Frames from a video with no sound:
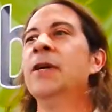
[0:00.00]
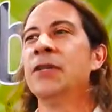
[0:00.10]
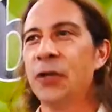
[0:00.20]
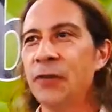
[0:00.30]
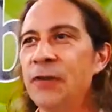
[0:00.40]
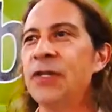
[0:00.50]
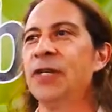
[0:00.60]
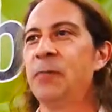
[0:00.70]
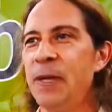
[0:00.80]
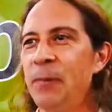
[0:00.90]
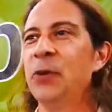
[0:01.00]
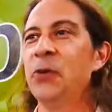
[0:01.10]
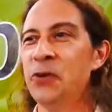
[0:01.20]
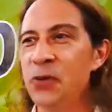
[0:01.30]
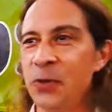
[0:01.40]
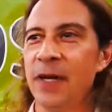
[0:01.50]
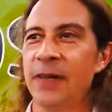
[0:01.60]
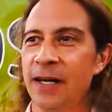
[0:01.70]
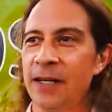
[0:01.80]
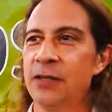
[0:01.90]
servicing the people who are doing
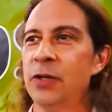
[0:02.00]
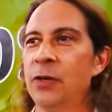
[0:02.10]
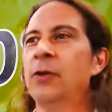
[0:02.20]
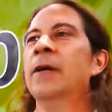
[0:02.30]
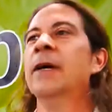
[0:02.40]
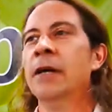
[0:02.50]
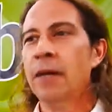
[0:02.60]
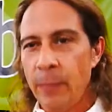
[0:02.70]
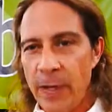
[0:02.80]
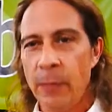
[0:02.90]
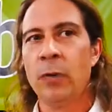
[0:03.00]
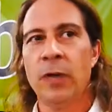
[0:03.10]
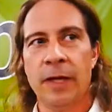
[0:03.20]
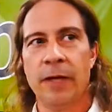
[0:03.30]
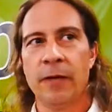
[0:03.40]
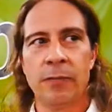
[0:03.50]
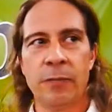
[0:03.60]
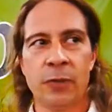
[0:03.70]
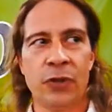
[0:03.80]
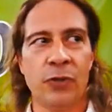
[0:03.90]
that. So people
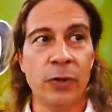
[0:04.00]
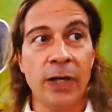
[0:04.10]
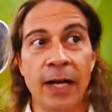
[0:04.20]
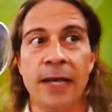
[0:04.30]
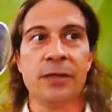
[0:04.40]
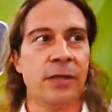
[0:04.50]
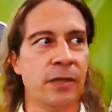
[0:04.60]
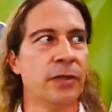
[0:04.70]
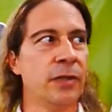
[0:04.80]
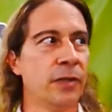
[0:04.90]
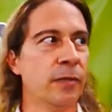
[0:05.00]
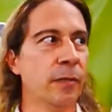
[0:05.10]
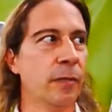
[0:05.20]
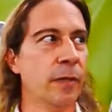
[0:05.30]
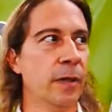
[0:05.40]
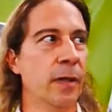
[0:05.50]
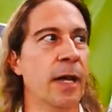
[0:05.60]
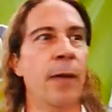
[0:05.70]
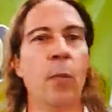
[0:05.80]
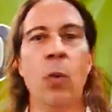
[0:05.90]
should realize that this is a
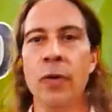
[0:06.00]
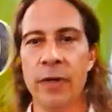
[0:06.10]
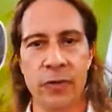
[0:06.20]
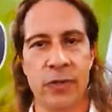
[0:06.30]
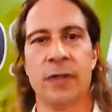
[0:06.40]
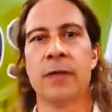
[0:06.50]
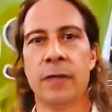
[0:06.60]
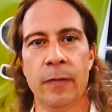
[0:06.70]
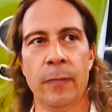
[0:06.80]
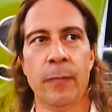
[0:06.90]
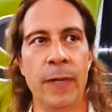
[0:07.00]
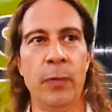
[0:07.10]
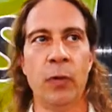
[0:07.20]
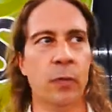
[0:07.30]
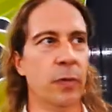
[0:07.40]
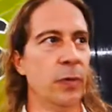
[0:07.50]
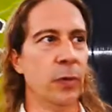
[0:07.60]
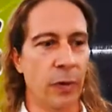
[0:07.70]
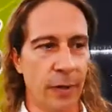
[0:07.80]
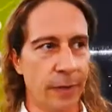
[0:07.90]
lot more than just people
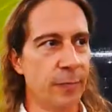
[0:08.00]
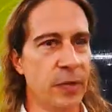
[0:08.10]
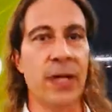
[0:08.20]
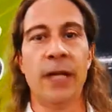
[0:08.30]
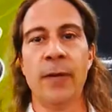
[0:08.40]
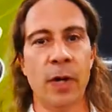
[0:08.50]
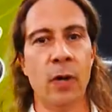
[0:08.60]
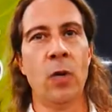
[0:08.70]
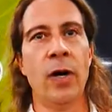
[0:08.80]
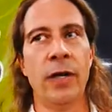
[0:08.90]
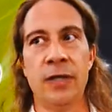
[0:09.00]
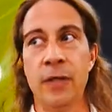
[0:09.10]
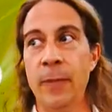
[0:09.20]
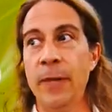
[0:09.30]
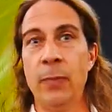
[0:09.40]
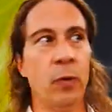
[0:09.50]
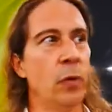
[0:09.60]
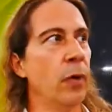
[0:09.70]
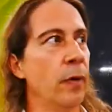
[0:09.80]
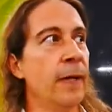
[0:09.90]
who are selling marijuana. It's the people who
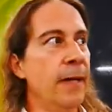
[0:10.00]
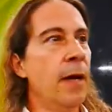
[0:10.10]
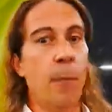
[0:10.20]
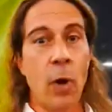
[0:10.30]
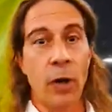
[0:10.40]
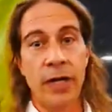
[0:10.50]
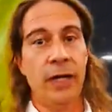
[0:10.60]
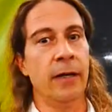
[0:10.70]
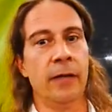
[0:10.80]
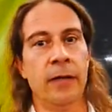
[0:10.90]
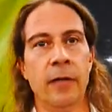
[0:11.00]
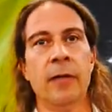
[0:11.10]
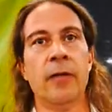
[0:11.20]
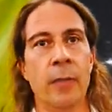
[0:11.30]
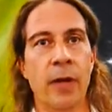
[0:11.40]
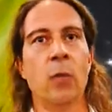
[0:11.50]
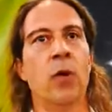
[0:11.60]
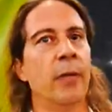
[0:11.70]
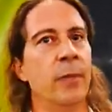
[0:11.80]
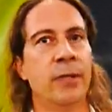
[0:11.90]
are marketing the
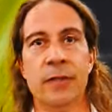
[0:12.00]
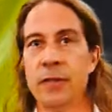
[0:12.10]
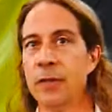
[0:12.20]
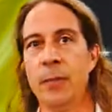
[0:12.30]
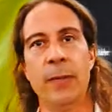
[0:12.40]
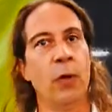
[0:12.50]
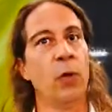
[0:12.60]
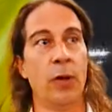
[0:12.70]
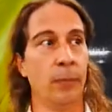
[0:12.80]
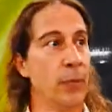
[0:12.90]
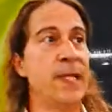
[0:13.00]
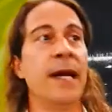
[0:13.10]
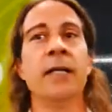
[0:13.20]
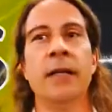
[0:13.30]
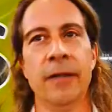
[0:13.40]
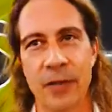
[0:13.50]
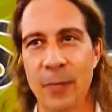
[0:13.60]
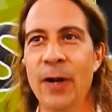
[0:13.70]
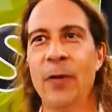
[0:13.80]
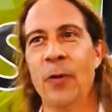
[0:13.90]
marijuana business, the people who are protecting the
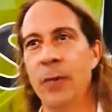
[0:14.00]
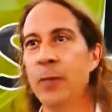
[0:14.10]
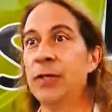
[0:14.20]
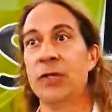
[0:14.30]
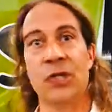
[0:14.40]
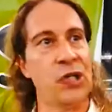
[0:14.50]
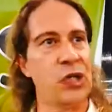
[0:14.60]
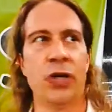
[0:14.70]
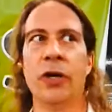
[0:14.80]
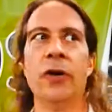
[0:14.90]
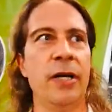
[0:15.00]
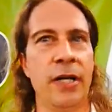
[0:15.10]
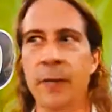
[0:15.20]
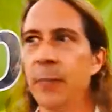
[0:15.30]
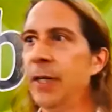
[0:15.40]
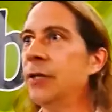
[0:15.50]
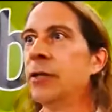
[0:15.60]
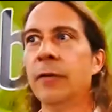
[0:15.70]
marijuana business, the security companies,